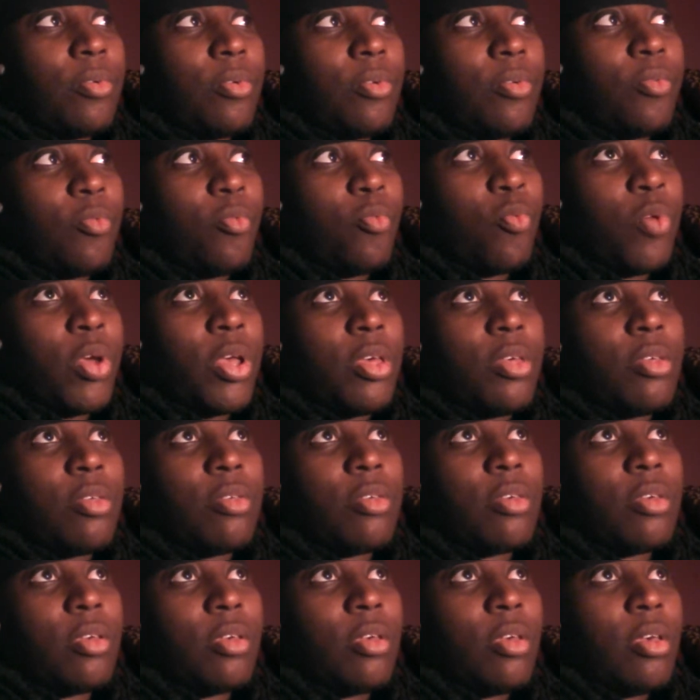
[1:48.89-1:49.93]

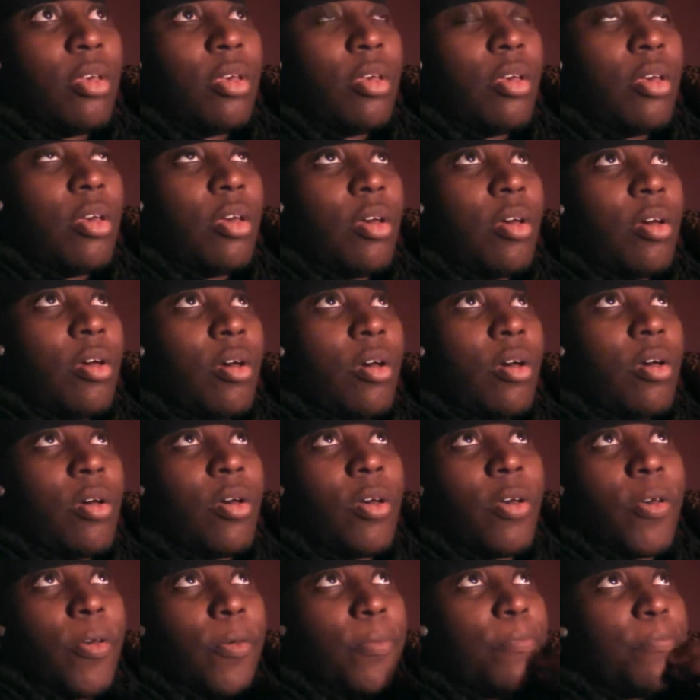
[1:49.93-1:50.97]
with
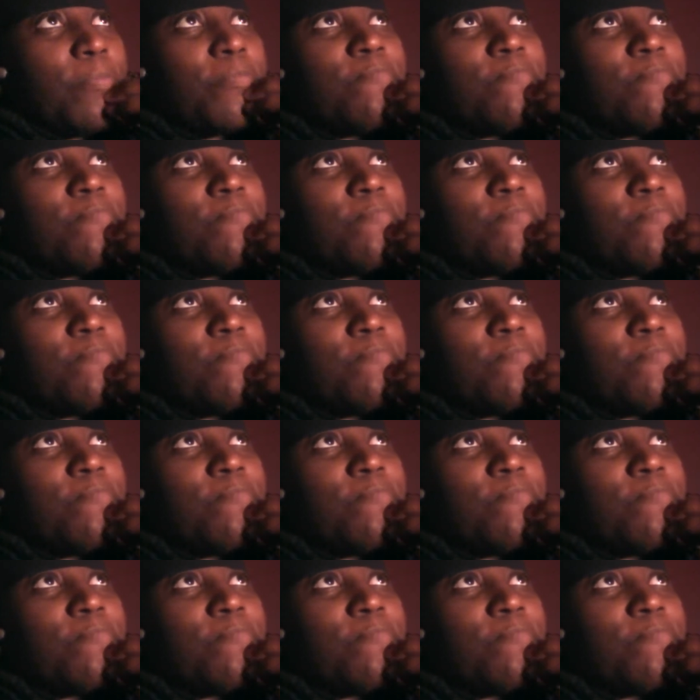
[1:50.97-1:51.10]
the